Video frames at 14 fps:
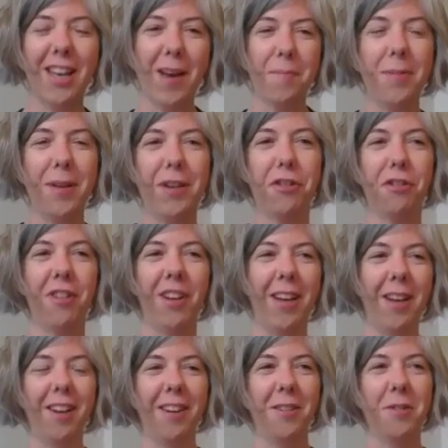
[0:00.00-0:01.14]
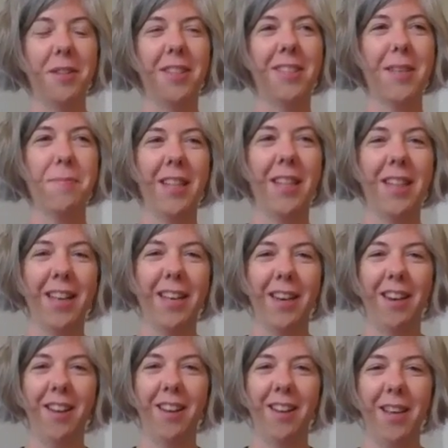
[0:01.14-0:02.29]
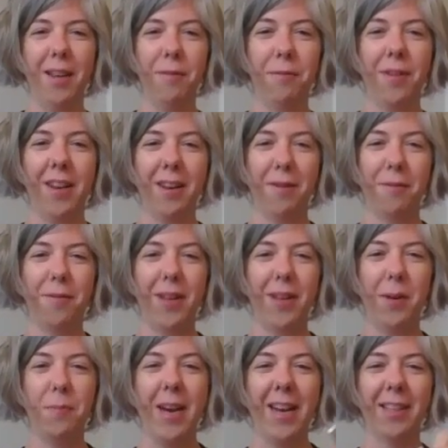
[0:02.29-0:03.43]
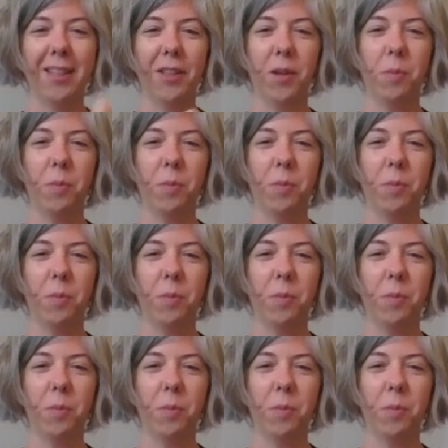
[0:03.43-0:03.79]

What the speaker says: I'm picturing something like an infinite feedback loop